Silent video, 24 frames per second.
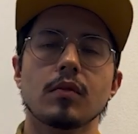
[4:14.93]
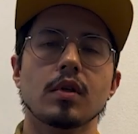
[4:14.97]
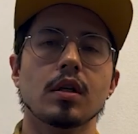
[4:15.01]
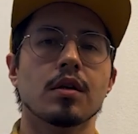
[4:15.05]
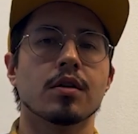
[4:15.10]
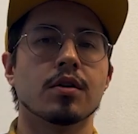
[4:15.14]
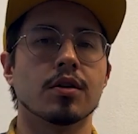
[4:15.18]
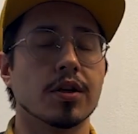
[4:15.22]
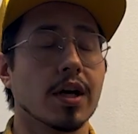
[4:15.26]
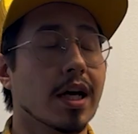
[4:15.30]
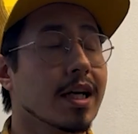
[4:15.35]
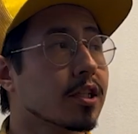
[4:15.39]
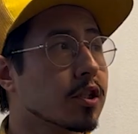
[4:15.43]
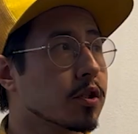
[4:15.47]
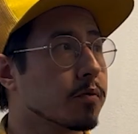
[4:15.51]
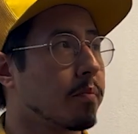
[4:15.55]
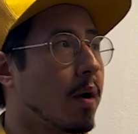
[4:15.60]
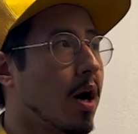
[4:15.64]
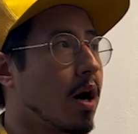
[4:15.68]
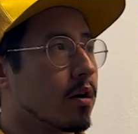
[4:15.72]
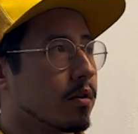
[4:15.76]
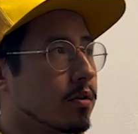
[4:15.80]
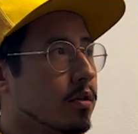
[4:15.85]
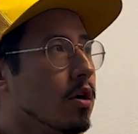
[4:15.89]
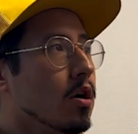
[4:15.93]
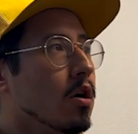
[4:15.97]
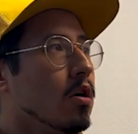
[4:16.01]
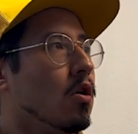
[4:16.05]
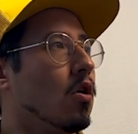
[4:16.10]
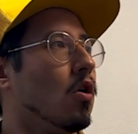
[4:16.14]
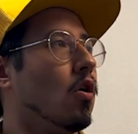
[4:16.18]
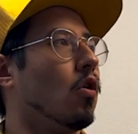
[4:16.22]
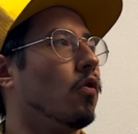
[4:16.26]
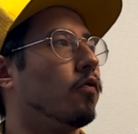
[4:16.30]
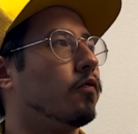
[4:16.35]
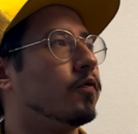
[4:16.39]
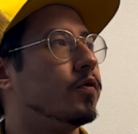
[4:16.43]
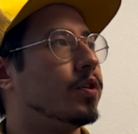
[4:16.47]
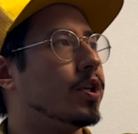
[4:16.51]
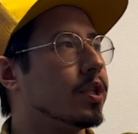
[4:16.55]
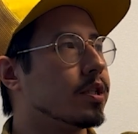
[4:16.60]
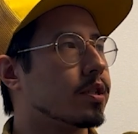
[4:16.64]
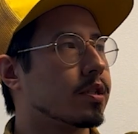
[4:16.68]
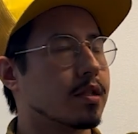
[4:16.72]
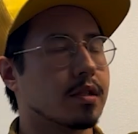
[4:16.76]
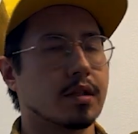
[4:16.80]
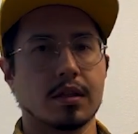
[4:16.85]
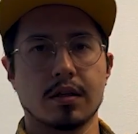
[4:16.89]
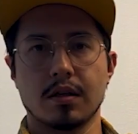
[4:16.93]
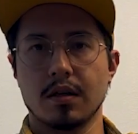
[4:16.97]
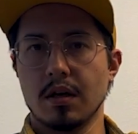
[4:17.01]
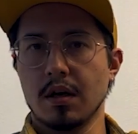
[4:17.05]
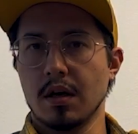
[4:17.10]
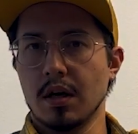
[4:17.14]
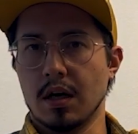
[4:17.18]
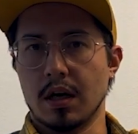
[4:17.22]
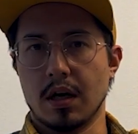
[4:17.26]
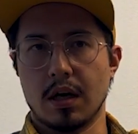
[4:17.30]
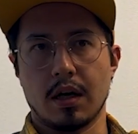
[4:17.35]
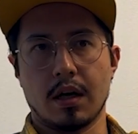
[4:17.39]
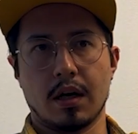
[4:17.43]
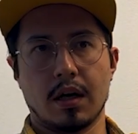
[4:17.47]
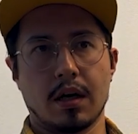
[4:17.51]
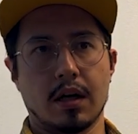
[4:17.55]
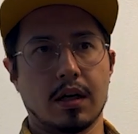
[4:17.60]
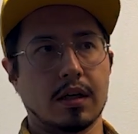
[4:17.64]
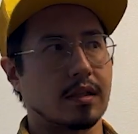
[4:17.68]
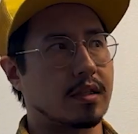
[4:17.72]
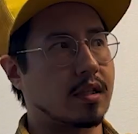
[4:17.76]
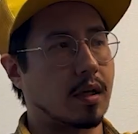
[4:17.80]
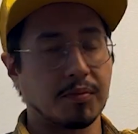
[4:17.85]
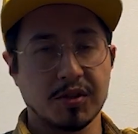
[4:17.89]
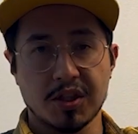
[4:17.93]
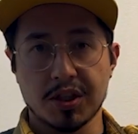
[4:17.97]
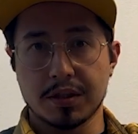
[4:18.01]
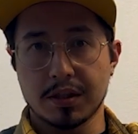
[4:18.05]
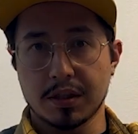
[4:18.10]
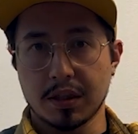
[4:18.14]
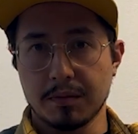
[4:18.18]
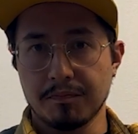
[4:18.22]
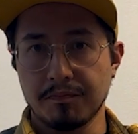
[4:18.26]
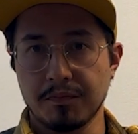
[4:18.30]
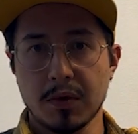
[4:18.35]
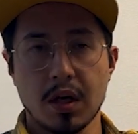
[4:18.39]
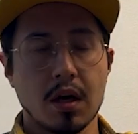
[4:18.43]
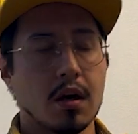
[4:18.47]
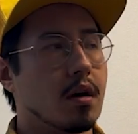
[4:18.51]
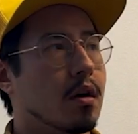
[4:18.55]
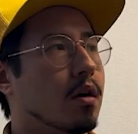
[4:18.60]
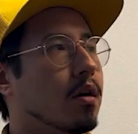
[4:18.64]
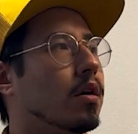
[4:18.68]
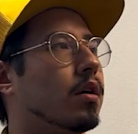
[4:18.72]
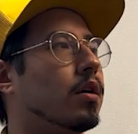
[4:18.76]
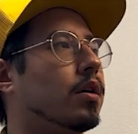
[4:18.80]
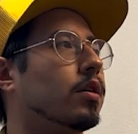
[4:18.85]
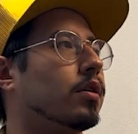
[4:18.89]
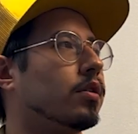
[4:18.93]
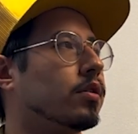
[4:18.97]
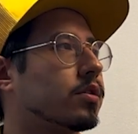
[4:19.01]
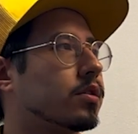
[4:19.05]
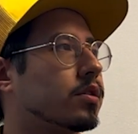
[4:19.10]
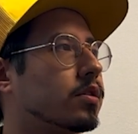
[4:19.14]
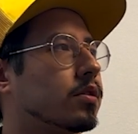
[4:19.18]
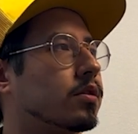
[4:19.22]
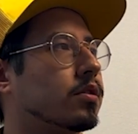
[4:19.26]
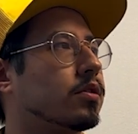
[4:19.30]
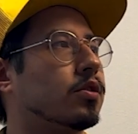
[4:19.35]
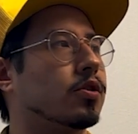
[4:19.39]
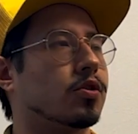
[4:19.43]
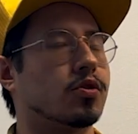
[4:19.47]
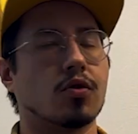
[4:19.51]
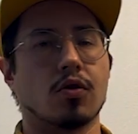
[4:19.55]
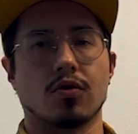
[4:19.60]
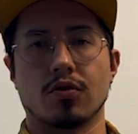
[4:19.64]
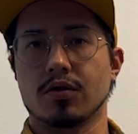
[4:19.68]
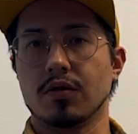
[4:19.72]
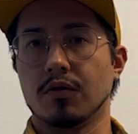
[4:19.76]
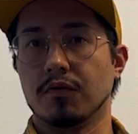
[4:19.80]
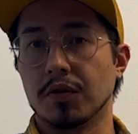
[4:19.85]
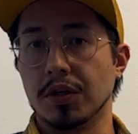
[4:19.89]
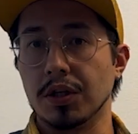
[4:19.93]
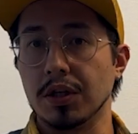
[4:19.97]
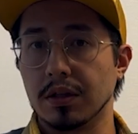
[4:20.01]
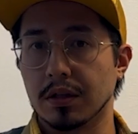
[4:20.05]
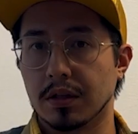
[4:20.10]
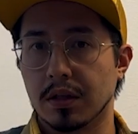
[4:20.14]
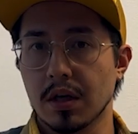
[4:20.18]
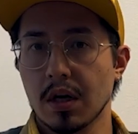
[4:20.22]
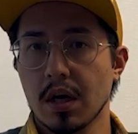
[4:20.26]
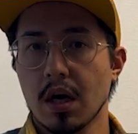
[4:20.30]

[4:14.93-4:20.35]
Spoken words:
Next part of this subsystem is the source of heat,